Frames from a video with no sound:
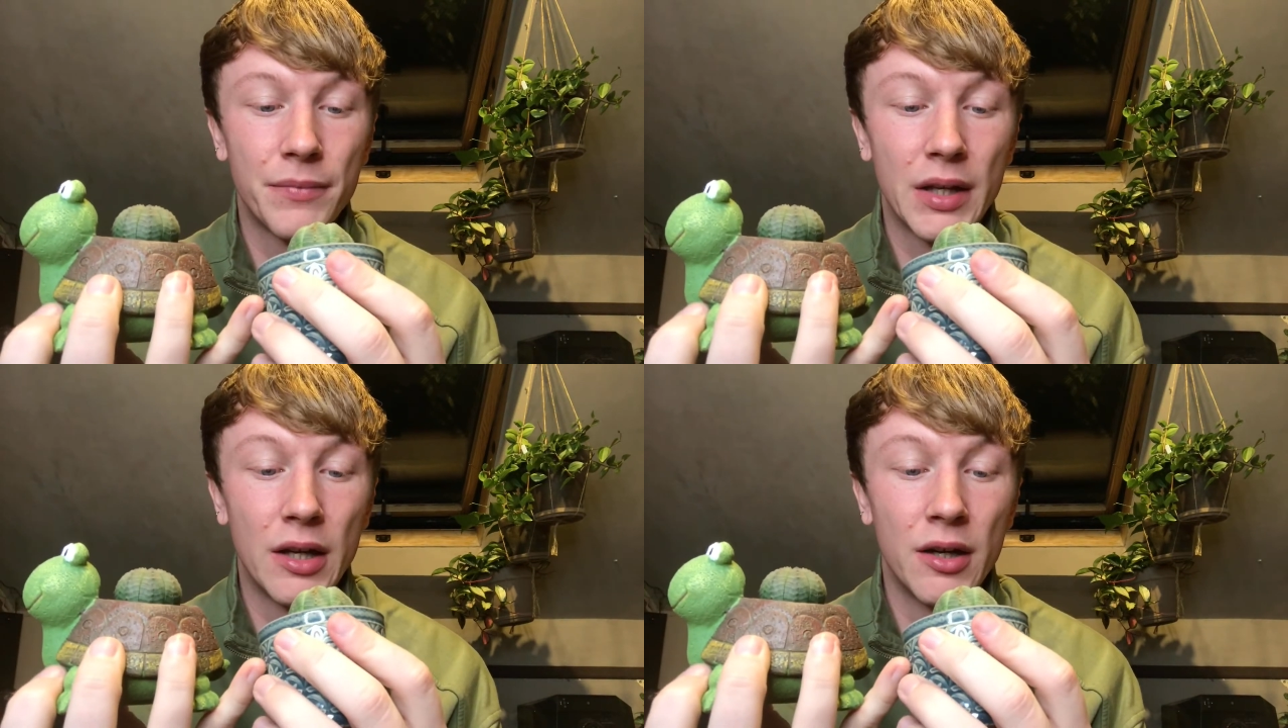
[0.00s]

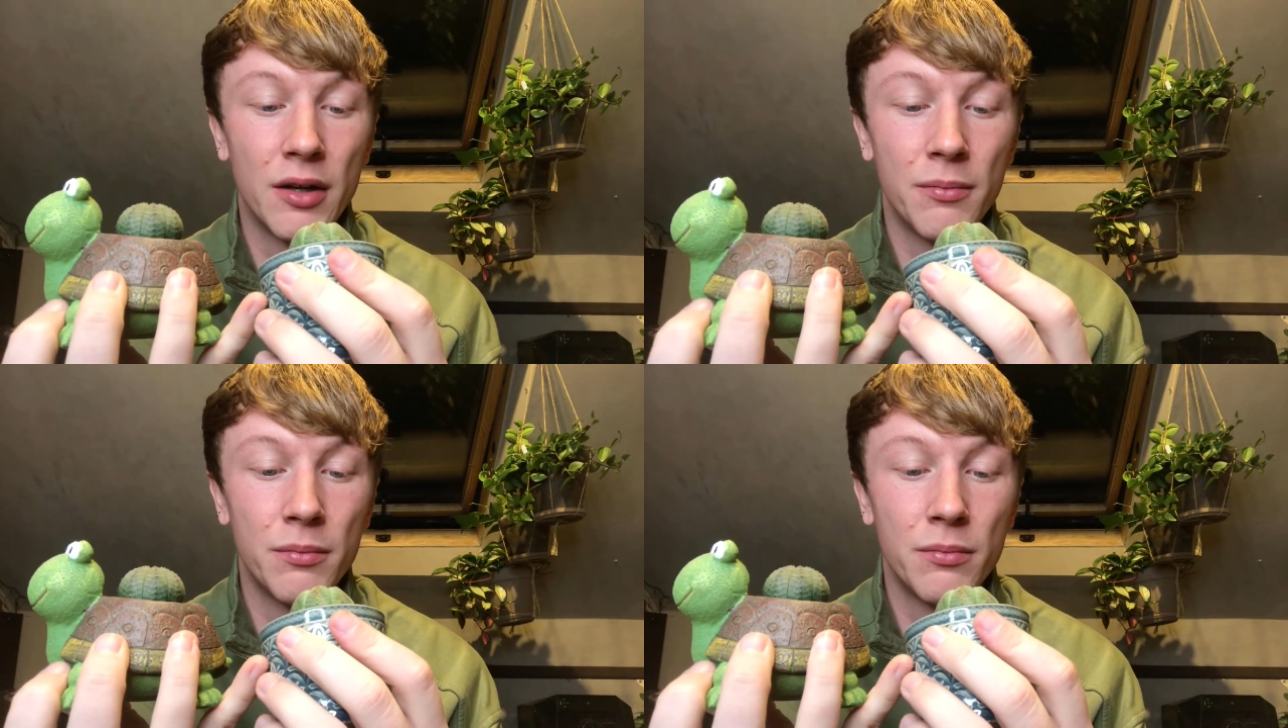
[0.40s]

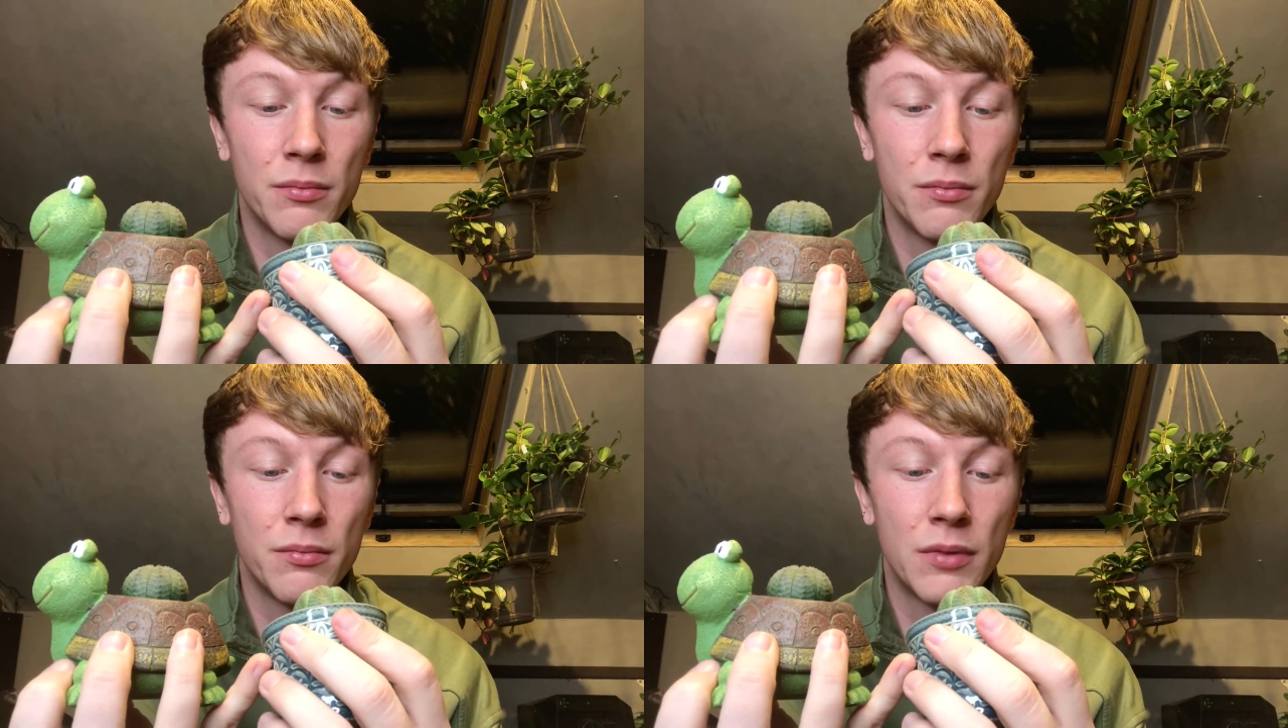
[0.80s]

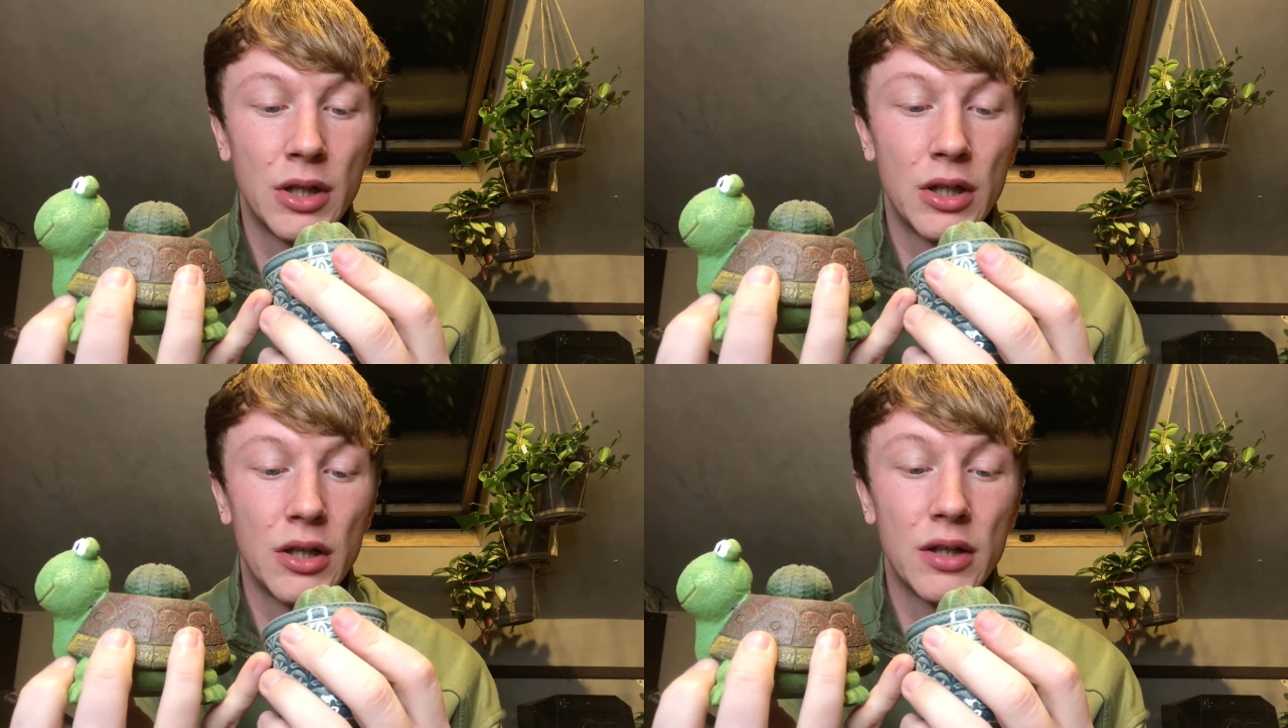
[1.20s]

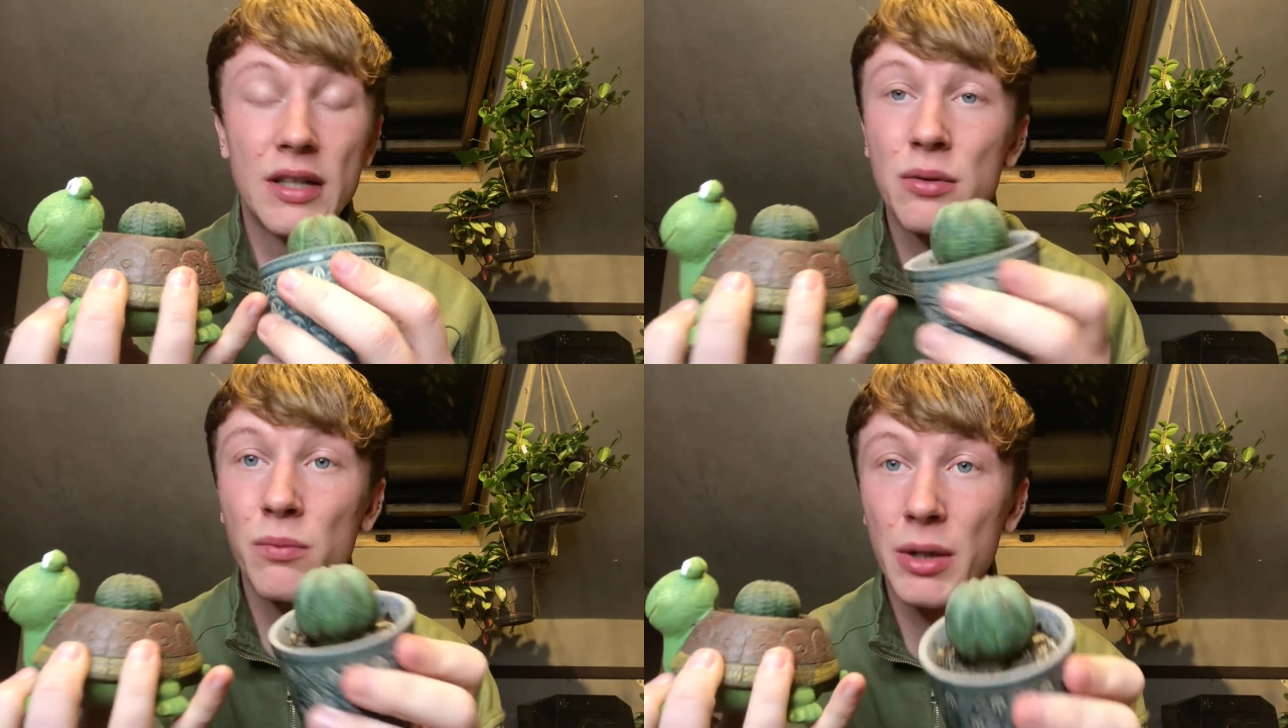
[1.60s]
This
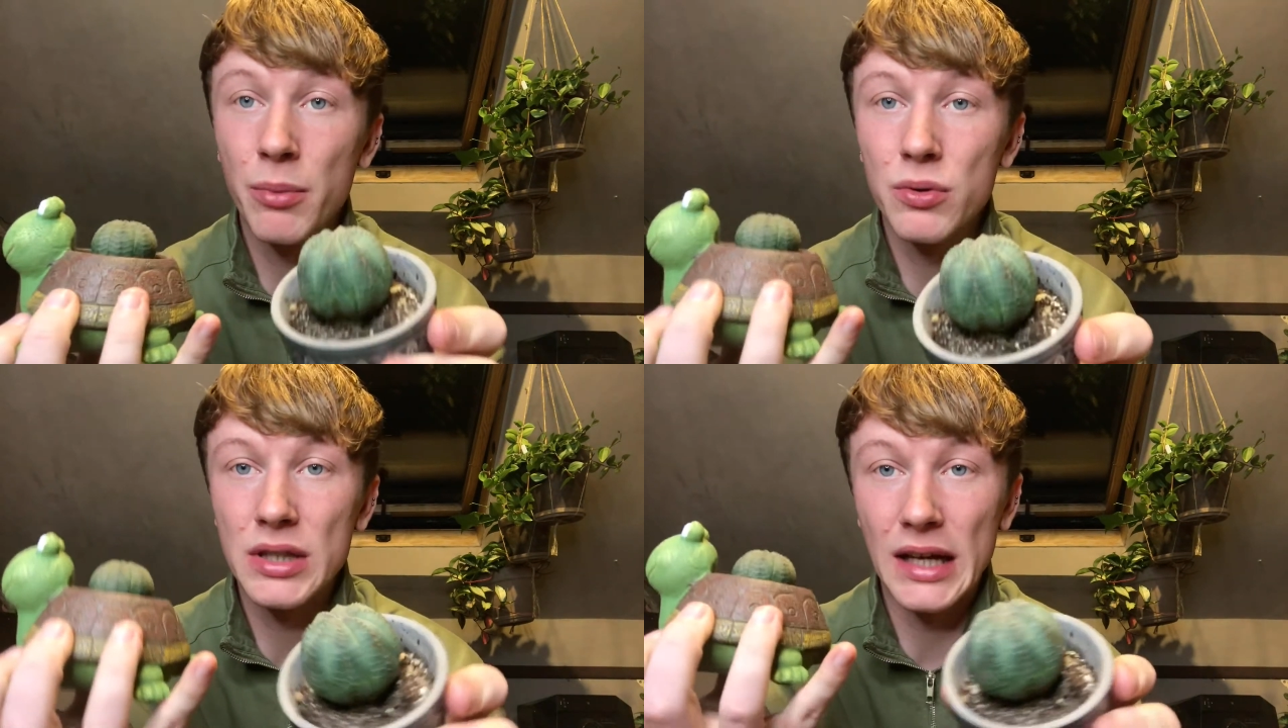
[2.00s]
one, when I
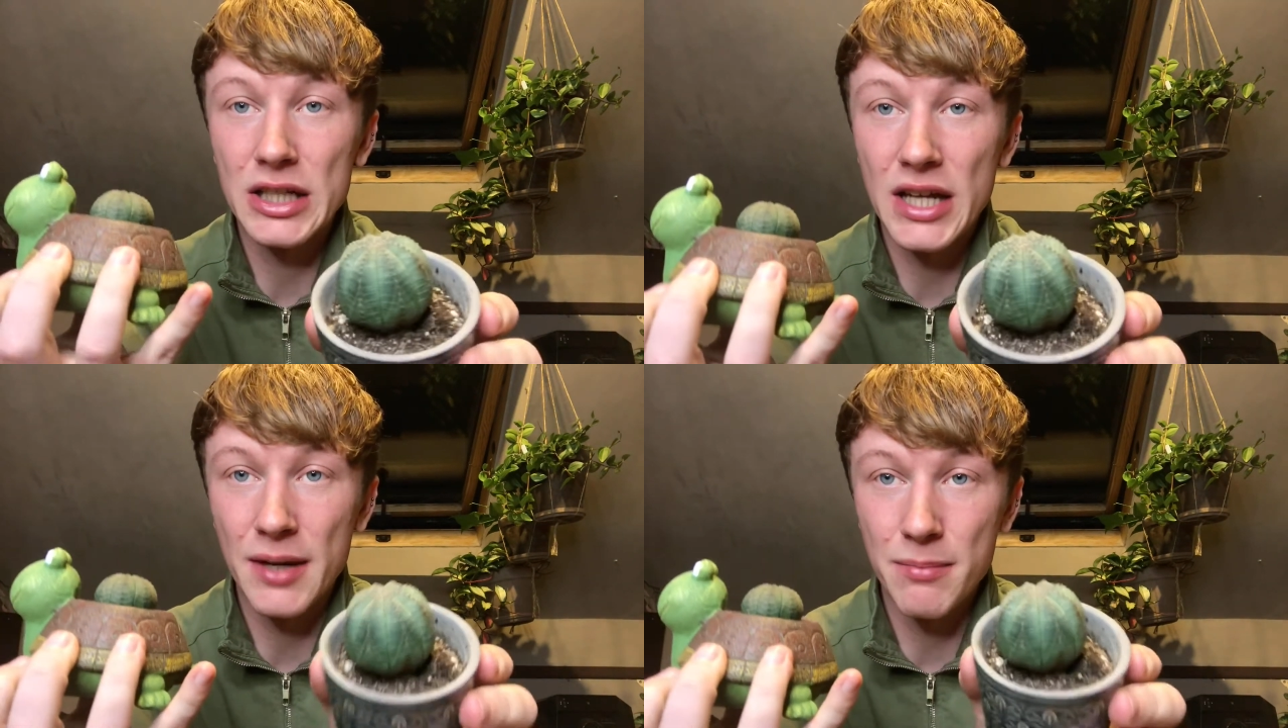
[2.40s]
bought it, it actually
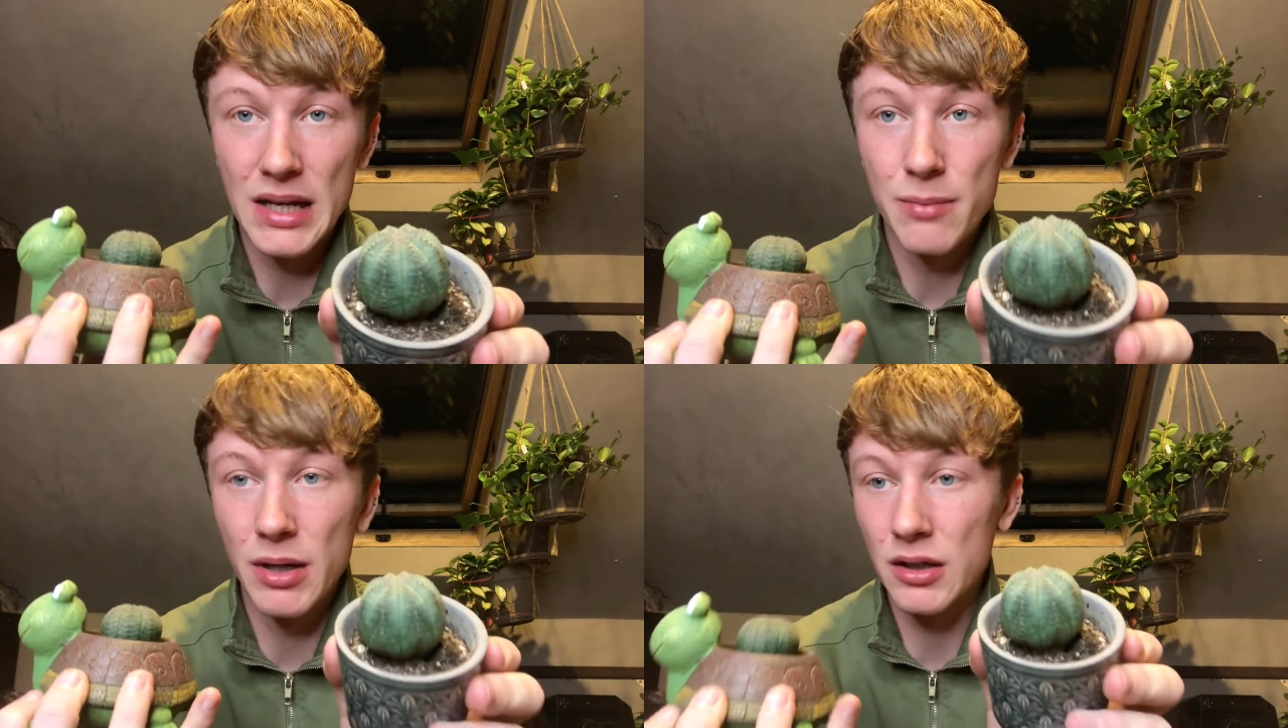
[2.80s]
had a
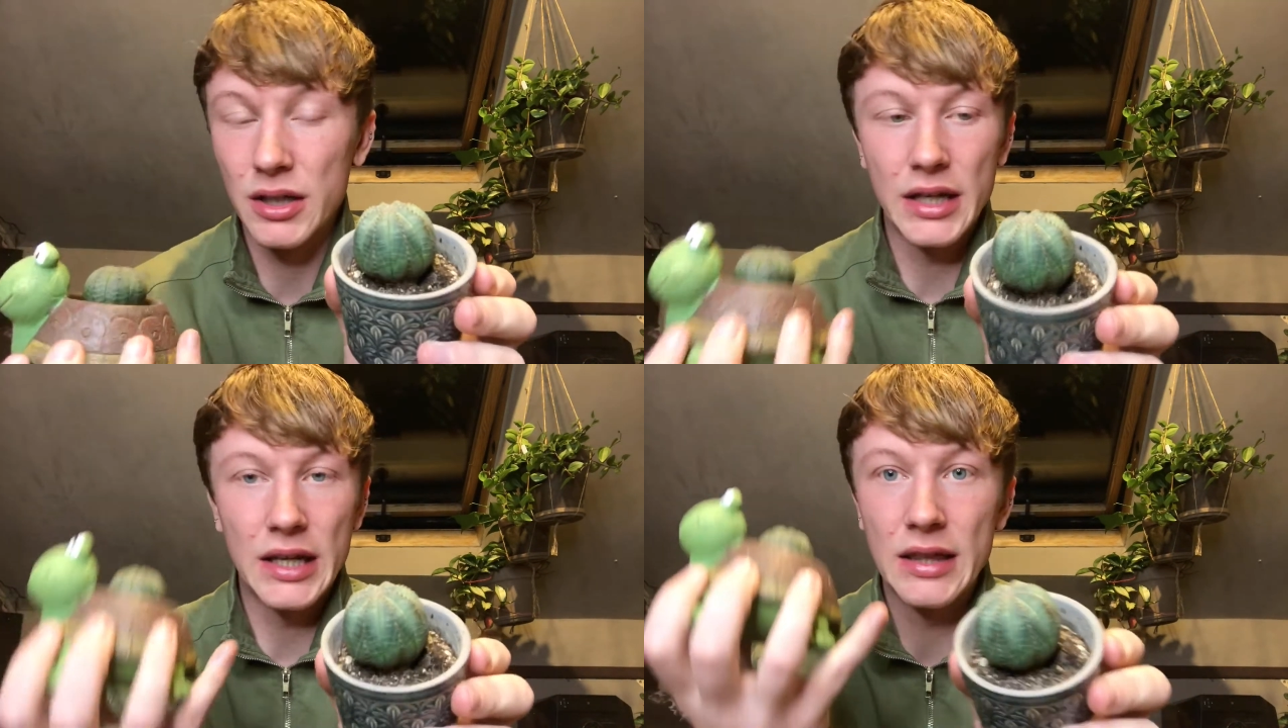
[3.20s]
mealybug
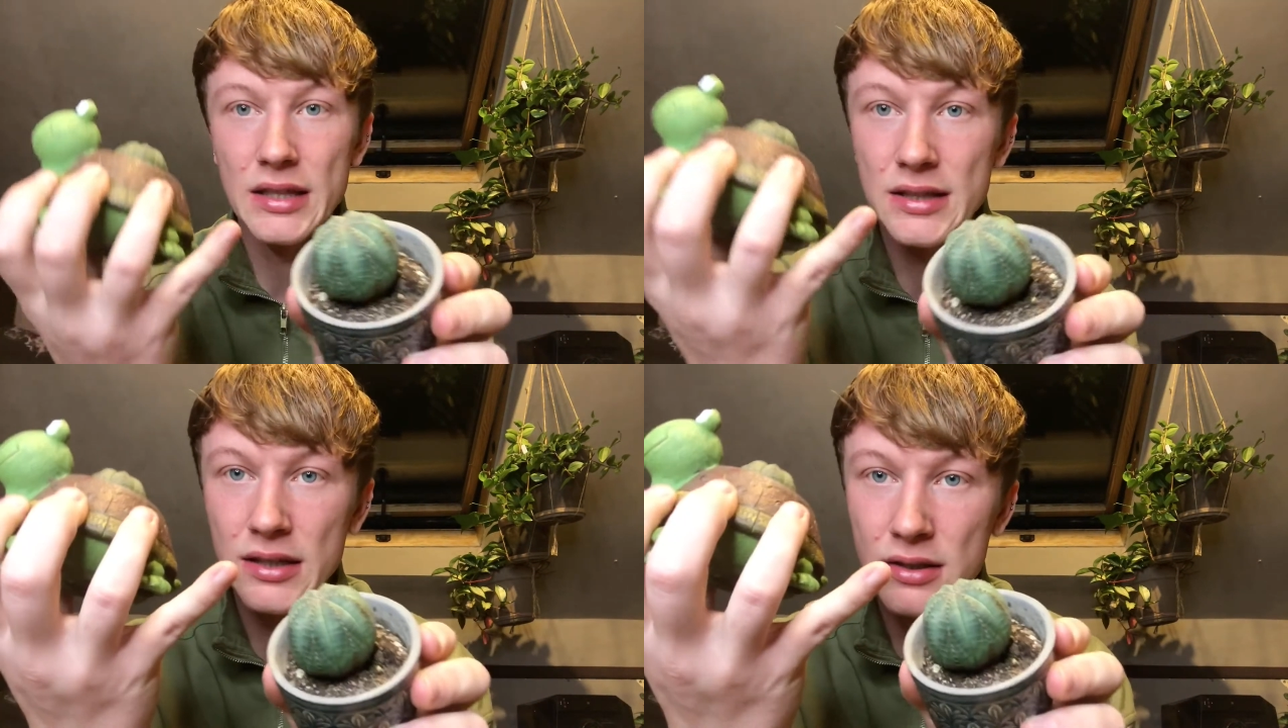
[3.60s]
in the
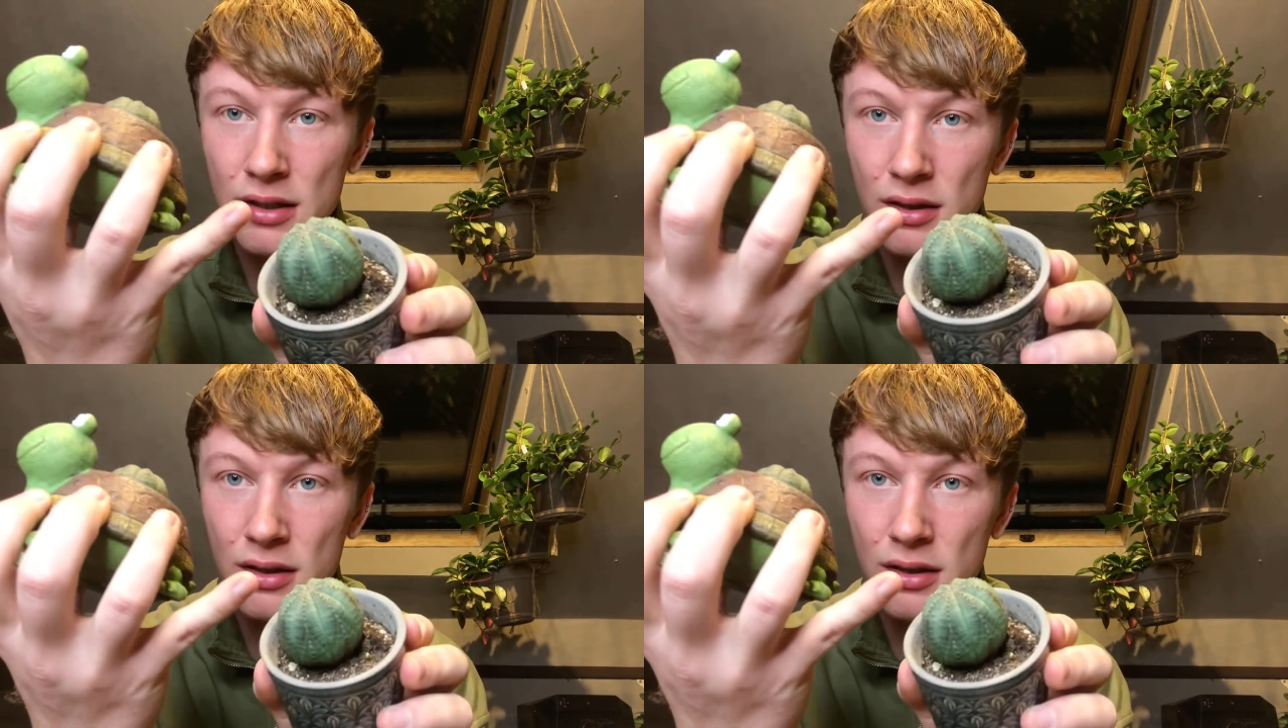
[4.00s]
centre,